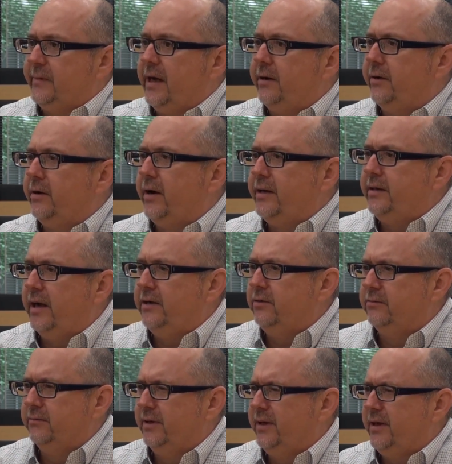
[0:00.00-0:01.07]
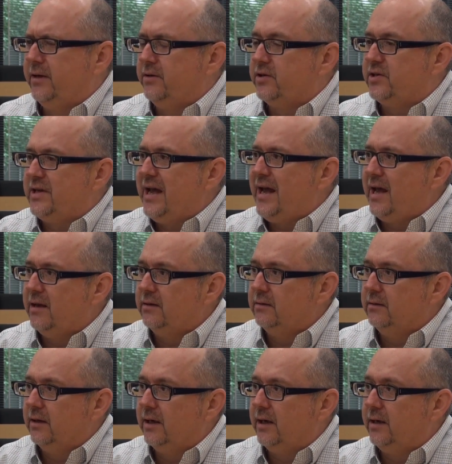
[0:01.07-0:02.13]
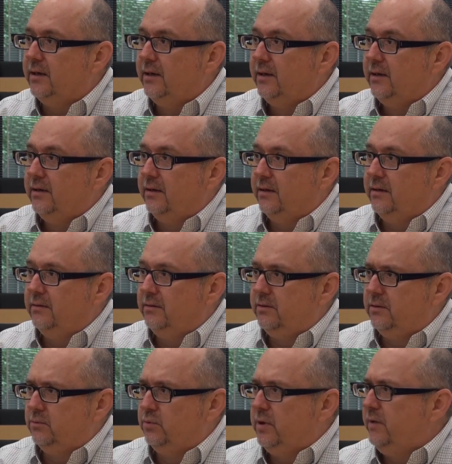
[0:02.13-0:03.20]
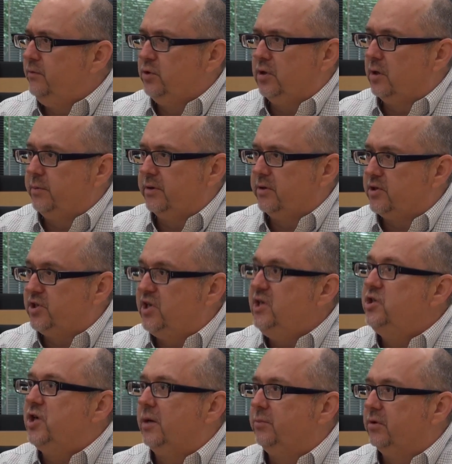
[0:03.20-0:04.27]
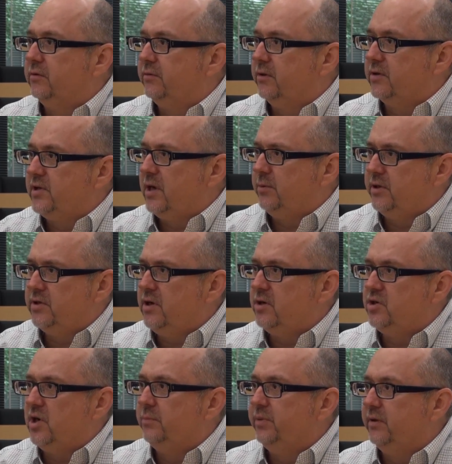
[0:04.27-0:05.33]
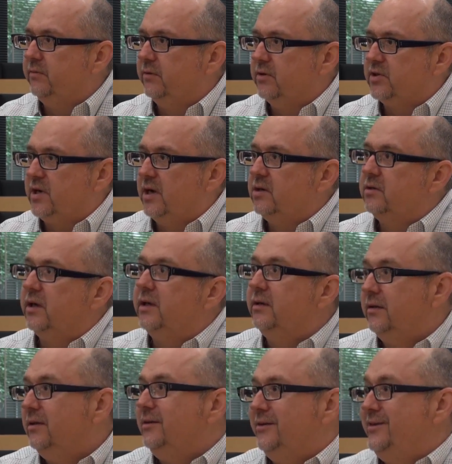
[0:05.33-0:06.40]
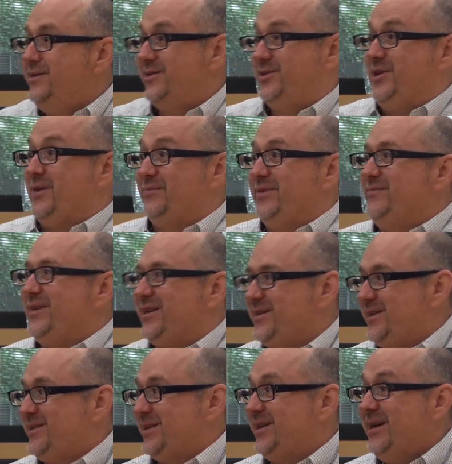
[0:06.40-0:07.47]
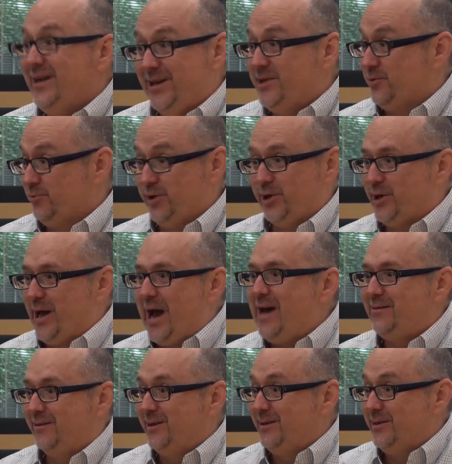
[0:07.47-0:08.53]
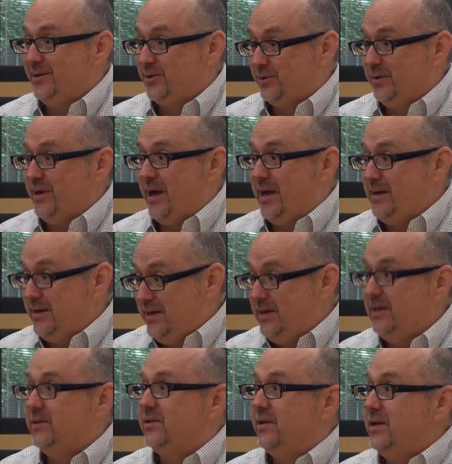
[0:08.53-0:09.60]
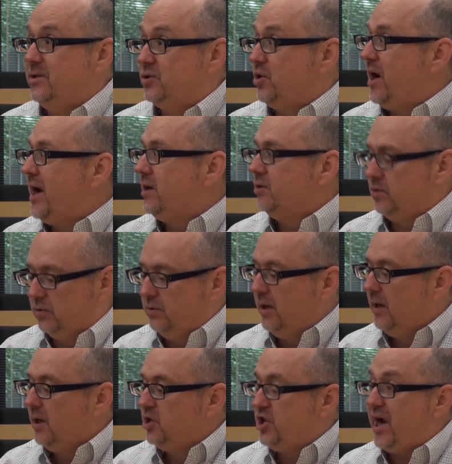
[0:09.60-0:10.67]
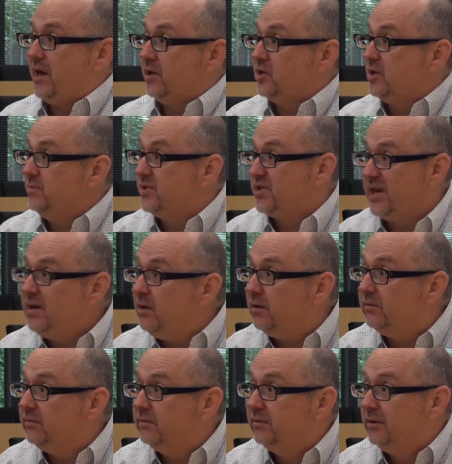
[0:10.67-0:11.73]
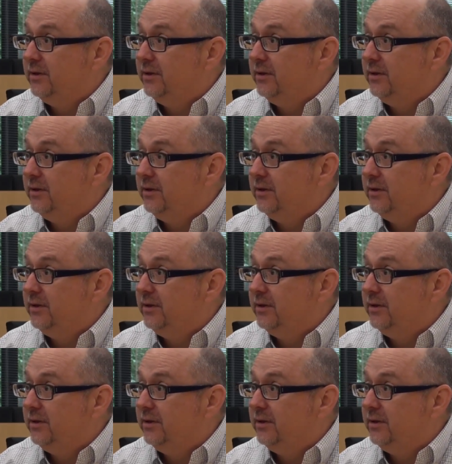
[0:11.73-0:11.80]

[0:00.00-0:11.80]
understand. If you talk about a ski jumper, for example, he's not jumping for his country. He's jumping because he's a really good athlete, and he's trying to challenge himself.